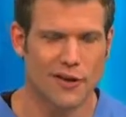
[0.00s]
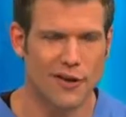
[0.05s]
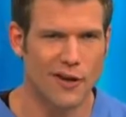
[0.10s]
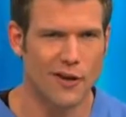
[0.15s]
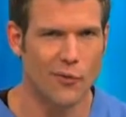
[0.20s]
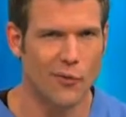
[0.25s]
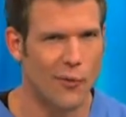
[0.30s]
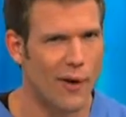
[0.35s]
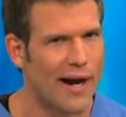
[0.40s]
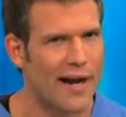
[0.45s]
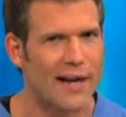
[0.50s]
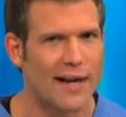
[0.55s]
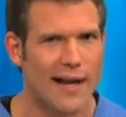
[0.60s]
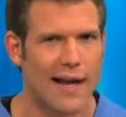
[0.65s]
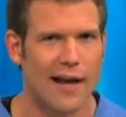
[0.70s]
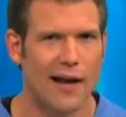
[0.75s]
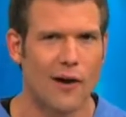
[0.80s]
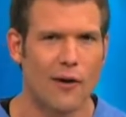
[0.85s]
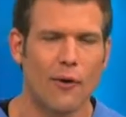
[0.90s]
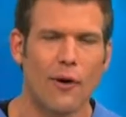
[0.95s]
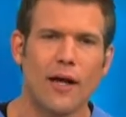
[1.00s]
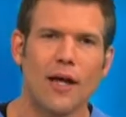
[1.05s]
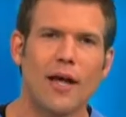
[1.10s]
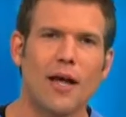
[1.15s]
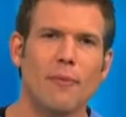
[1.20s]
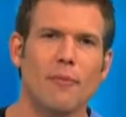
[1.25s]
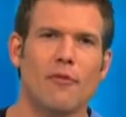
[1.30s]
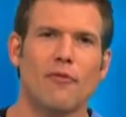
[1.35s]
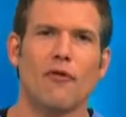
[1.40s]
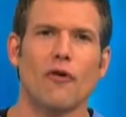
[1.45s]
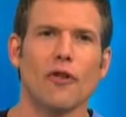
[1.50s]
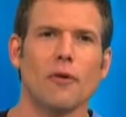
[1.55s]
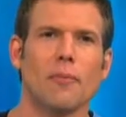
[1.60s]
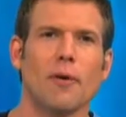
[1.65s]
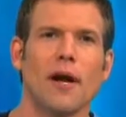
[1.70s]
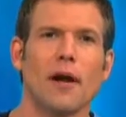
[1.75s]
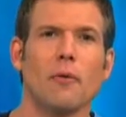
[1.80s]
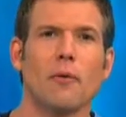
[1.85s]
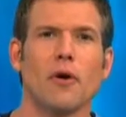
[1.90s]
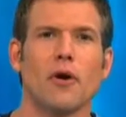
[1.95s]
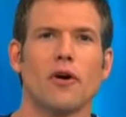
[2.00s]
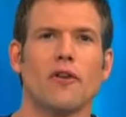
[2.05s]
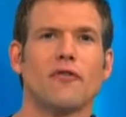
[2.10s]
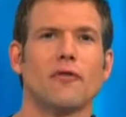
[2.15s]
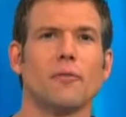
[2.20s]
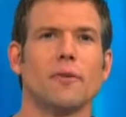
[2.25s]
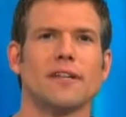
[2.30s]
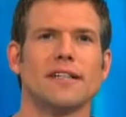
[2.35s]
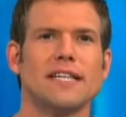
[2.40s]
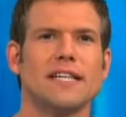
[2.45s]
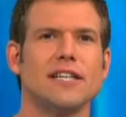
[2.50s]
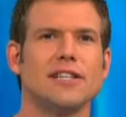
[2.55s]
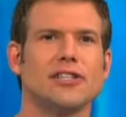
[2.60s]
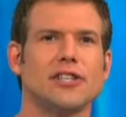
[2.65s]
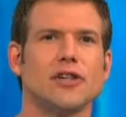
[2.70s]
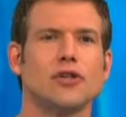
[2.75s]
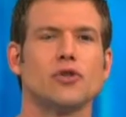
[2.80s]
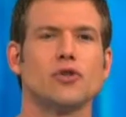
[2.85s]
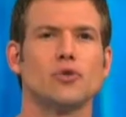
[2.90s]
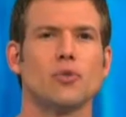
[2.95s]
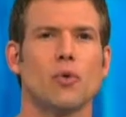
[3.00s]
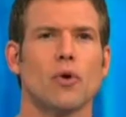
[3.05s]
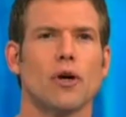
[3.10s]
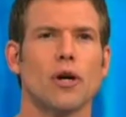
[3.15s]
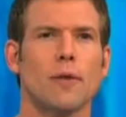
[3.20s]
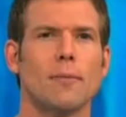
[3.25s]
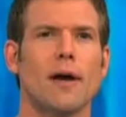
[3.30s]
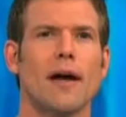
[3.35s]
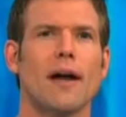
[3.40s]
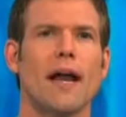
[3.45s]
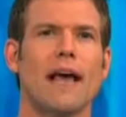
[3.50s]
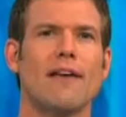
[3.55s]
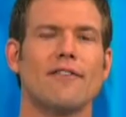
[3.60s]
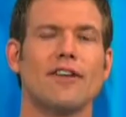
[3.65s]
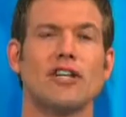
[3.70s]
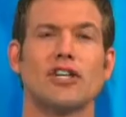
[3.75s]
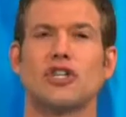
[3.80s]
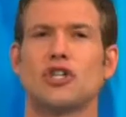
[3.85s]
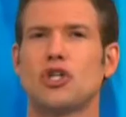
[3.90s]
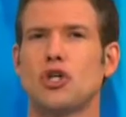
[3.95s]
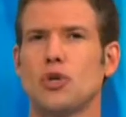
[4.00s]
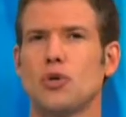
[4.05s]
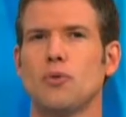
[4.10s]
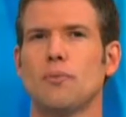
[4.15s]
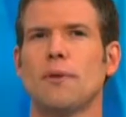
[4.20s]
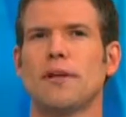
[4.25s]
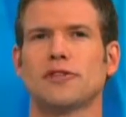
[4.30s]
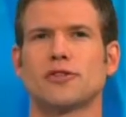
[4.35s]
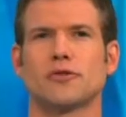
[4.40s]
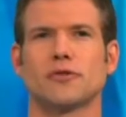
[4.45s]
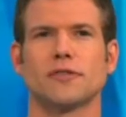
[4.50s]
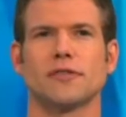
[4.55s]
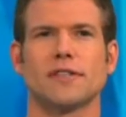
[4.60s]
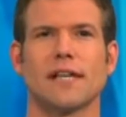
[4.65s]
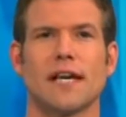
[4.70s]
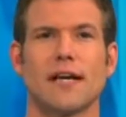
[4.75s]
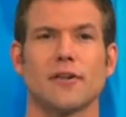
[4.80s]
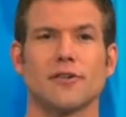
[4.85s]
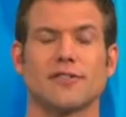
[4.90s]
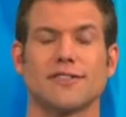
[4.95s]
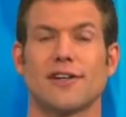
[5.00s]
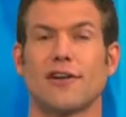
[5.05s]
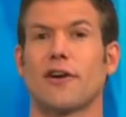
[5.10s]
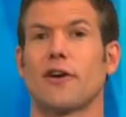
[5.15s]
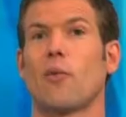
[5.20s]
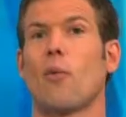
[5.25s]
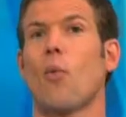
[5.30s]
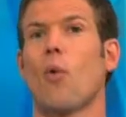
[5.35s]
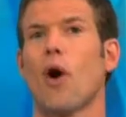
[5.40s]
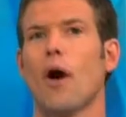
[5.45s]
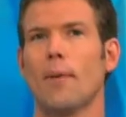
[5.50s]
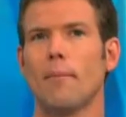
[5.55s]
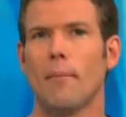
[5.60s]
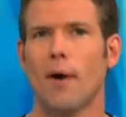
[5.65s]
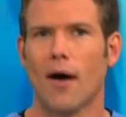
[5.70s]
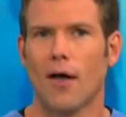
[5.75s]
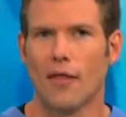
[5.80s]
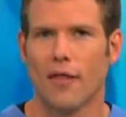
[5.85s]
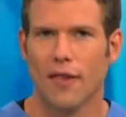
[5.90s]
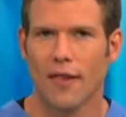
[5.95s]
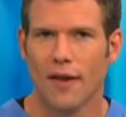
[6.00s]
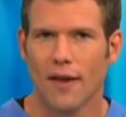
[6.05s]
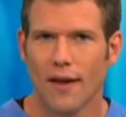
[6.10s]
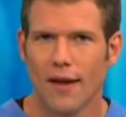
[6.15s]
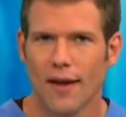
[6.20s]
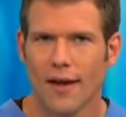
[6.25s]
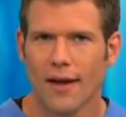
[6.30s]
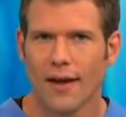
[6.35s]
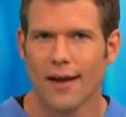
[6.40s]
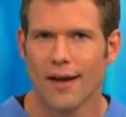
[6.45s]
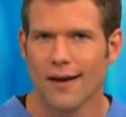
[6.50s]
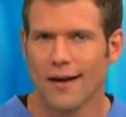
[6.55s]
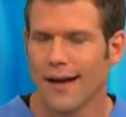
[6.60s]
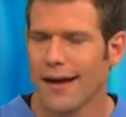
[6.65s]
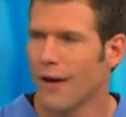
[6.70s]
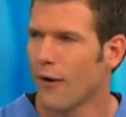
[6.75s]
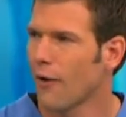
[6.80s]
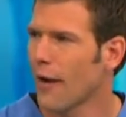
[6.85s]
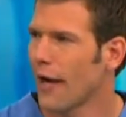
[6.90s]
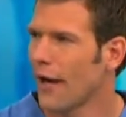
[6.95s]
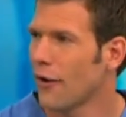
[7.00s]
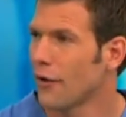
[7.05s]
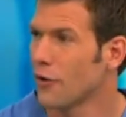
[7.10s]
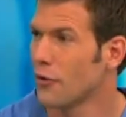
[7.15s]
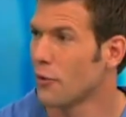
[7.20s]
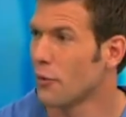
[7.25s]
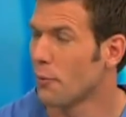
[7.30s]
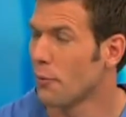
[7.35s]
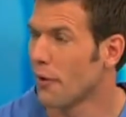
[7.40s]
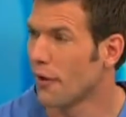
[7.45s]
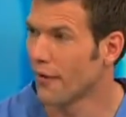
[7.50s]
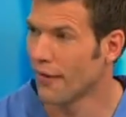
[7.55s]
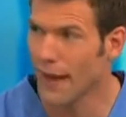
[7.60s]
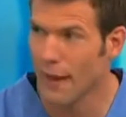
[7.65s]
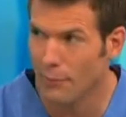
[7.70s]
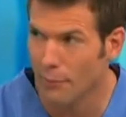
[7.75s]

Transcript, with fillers: starting right now. Before the break, we heard from Leticia, who's worried about having two menstrual cycles during 1 month. Now, how can you repair